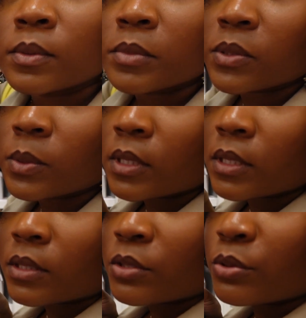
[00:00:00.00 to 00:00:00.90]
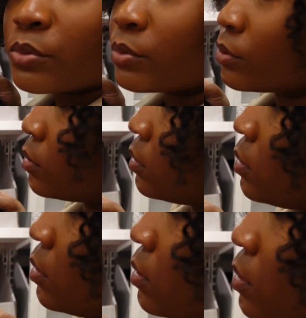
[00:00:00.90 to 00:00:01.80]
in between these two.
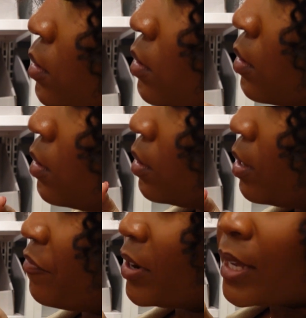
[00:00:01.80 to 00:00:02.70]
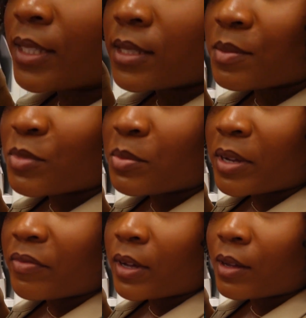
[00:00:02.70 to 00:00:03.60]
I feel like this is more
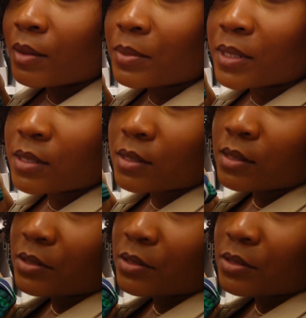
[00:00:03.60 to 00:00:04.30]
my vibe. This is